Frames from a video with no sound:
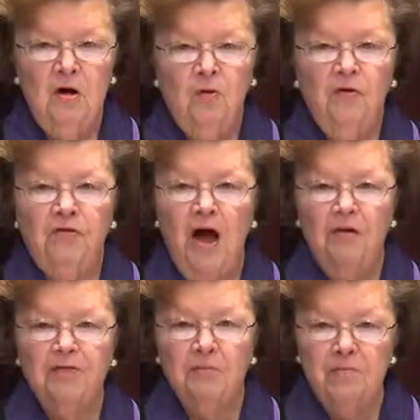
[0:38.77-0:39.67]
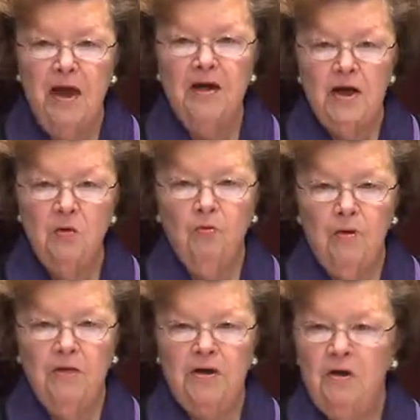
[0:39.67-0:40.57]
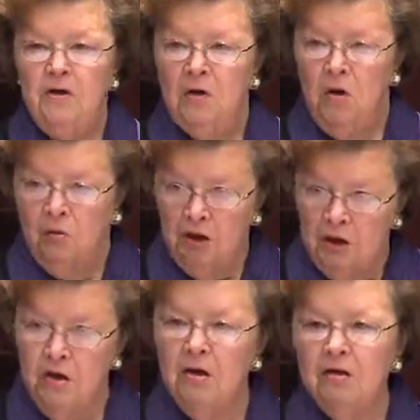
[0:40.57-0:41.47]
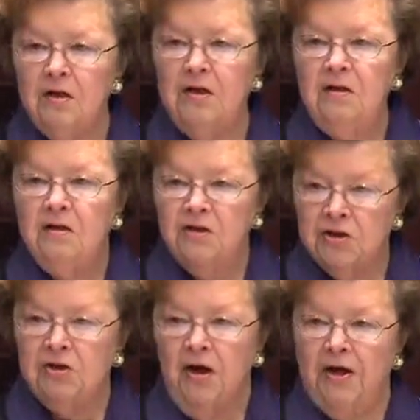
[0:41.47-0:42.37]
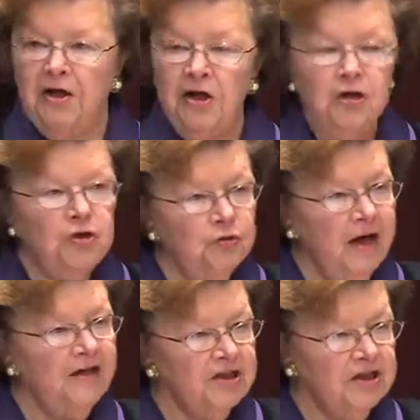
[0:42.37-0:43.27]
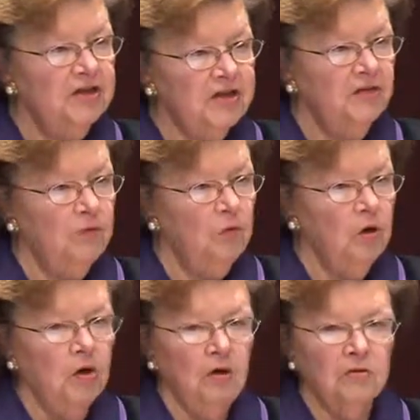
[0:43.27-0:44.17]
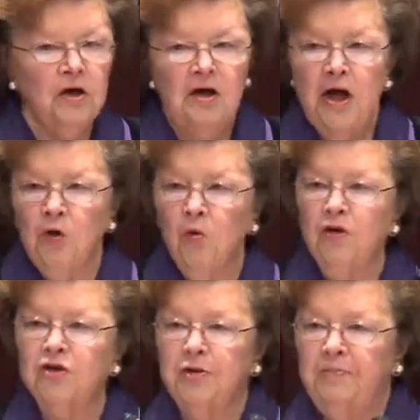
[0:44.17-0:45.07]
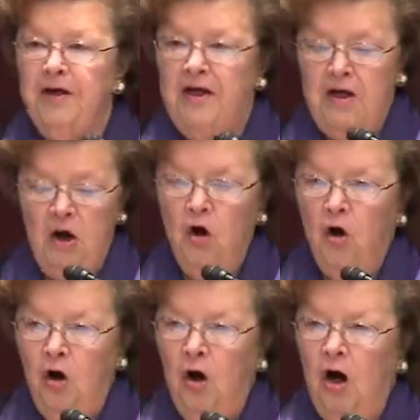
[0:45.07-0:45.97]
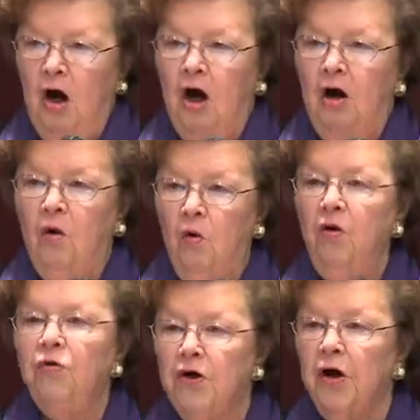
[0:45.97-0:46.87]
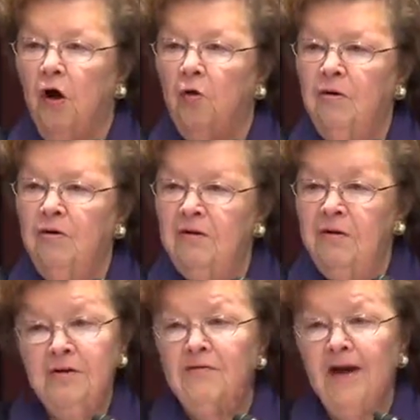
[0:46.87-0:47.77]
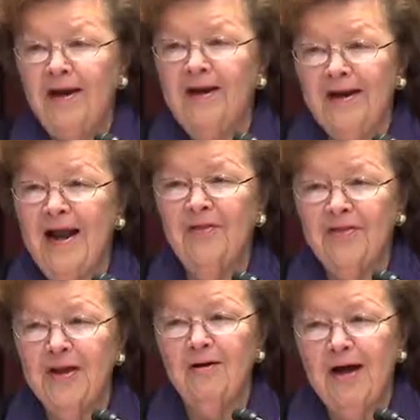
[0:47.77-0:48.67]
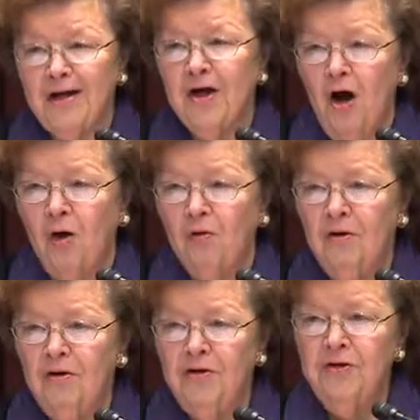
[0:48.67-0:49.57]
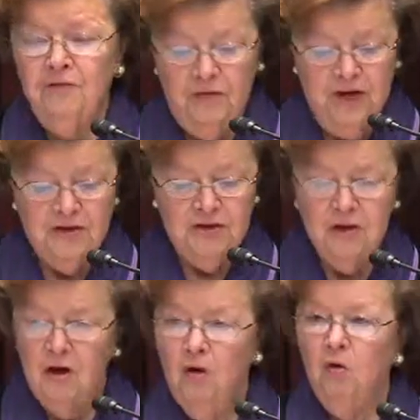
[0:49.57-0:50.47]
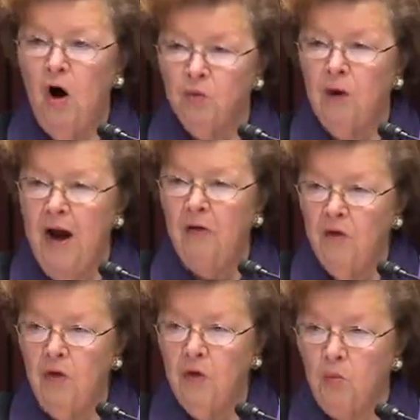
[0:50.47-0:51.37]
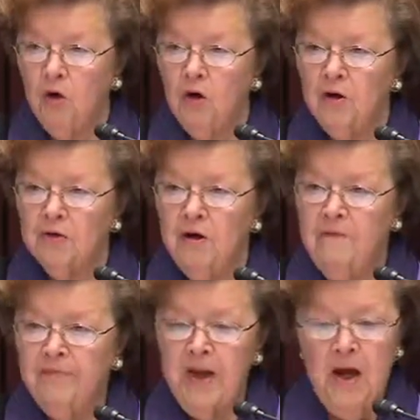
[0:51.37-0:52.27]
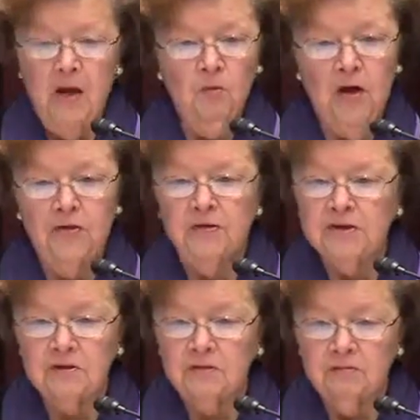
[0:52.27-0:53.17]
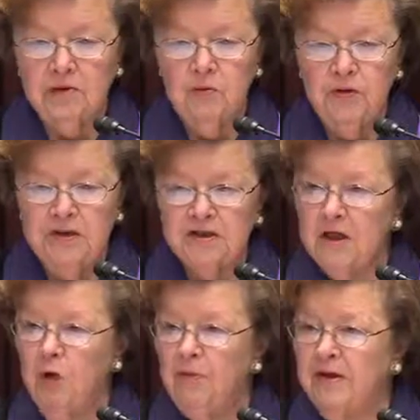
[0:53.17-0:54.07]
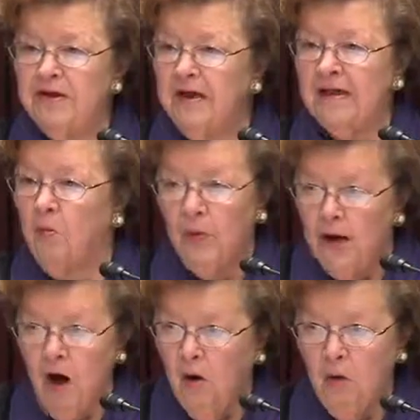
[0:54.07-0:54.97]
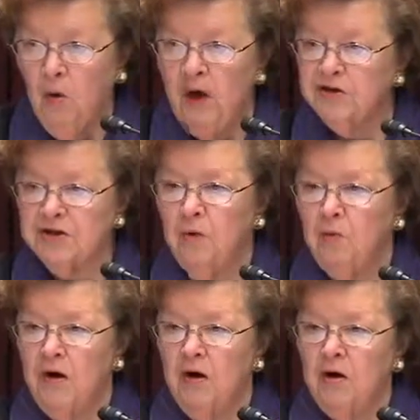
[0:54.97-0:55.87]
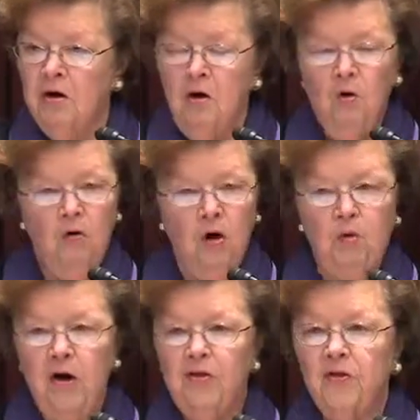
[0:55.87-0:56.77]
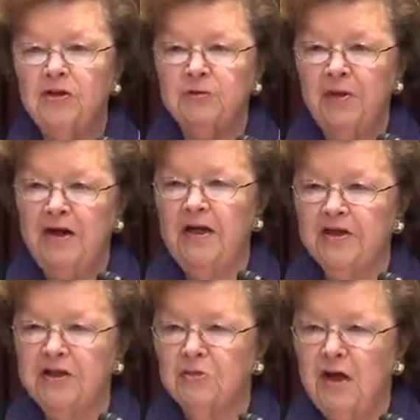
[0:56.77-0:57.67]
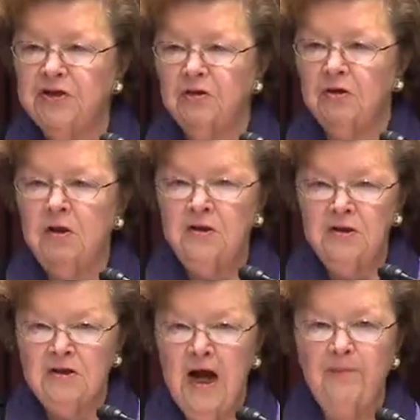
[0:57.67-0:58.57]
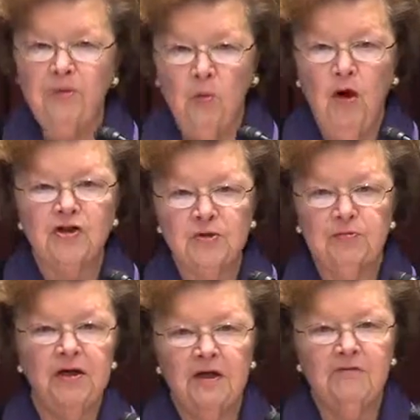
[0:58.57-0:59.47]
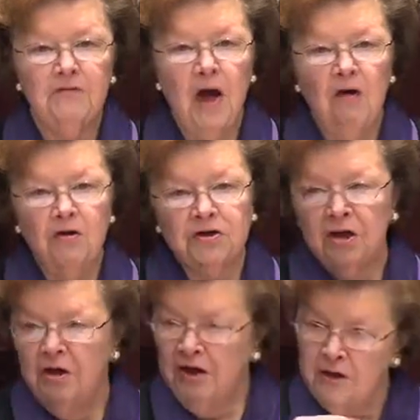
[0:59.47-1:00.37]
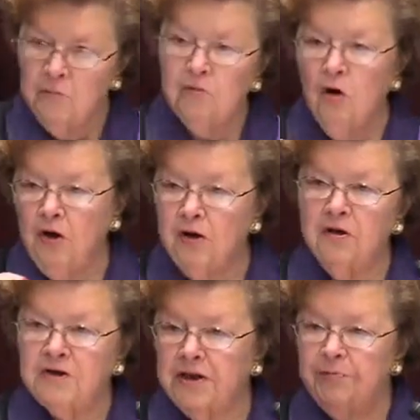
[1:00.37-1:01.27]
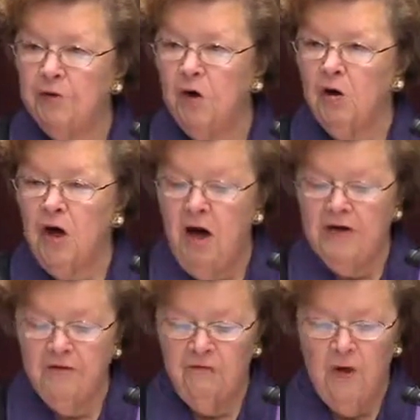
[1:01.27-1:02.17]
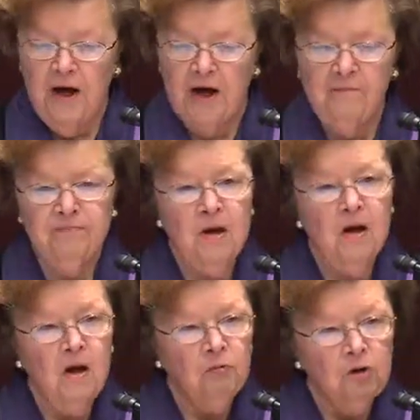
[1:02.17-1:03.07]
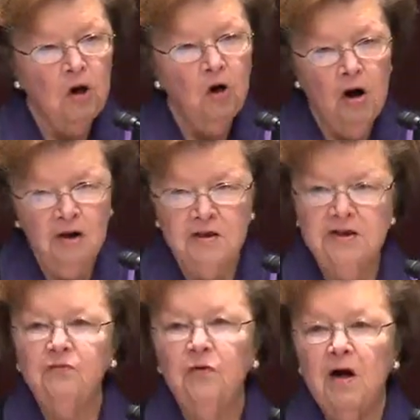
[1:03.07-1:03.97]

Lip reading: without the men and women who are currently studying to get a sense of the world. In order to be on the go, you've got to get out there and go. You've got to go around the world. And whether it's the 3 weeks helping dig a well somewhere, or whether it's spending a semester to tap the wellspring of knowledge in a broader, deeper kind of way. Regardless of